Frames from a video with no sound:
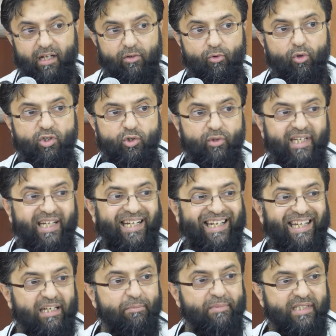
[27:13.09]
nor should he
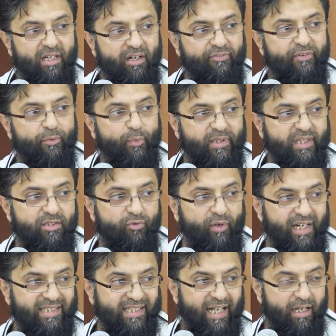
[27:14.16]
clean himself with his
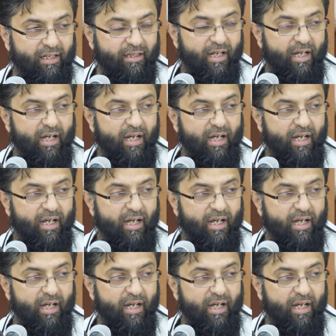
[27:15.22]
right hand,